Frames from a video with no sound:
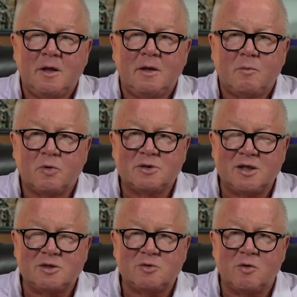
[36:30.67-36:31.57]

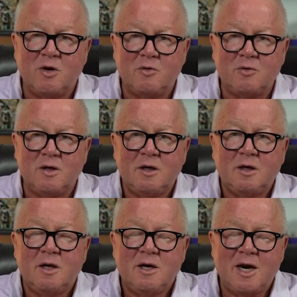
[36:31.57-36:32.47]
Progesterone,
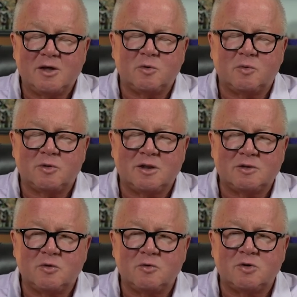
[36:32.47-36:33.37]
natural
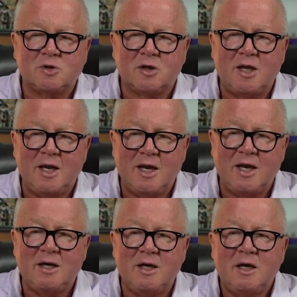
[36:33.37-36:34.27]
progesterone
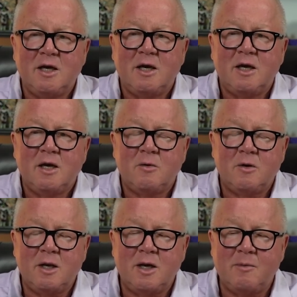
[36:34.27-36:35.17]
can,
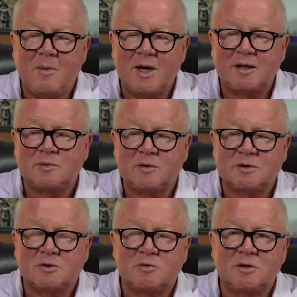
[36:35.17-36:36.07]
and in my experience,
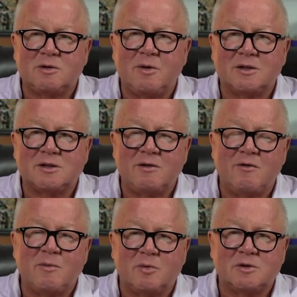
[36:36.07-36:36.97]
shrinks about
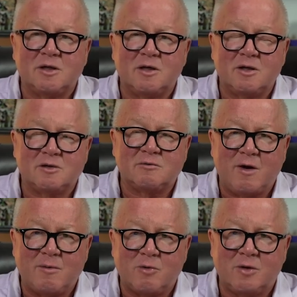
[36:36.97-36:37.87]
70% of those
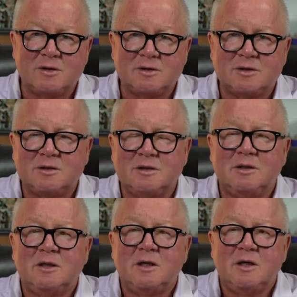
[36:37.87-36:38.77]
fibroids.
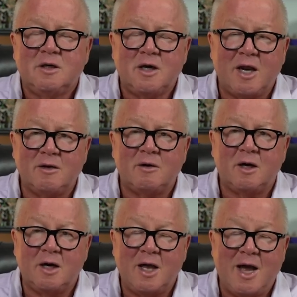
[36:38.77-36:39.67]
Not a
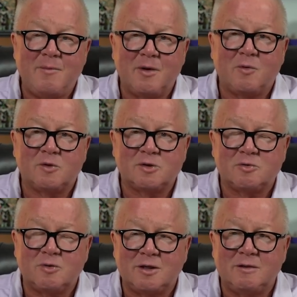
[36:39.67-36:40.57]
lot, but it will
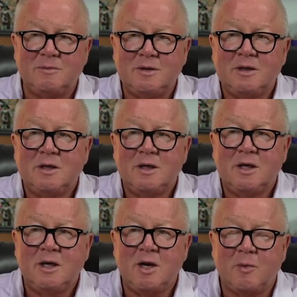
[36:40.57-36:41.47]
shrink them
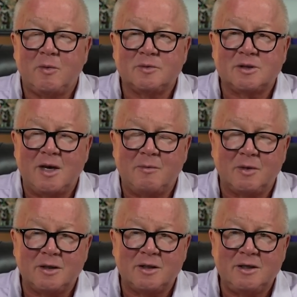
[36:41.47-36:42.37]
and help them stop
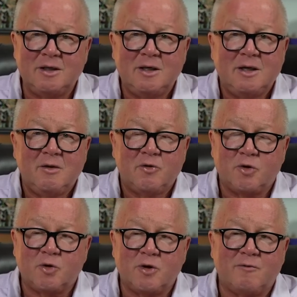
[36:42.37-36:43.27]
bleeding.
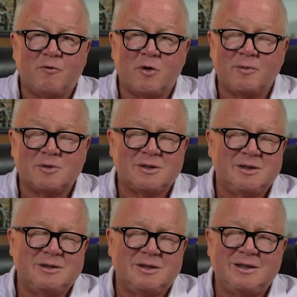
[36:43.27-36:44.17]
30 or
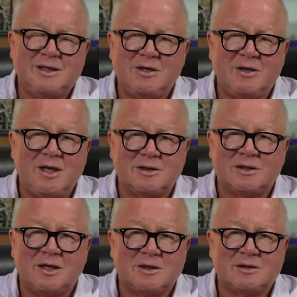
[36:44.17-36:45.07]
40%, you can't
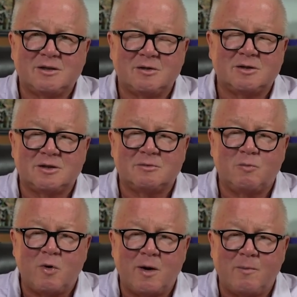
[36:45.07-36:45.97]
touch. They're just
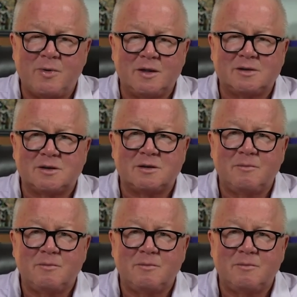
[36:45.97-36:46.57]
wild beasts.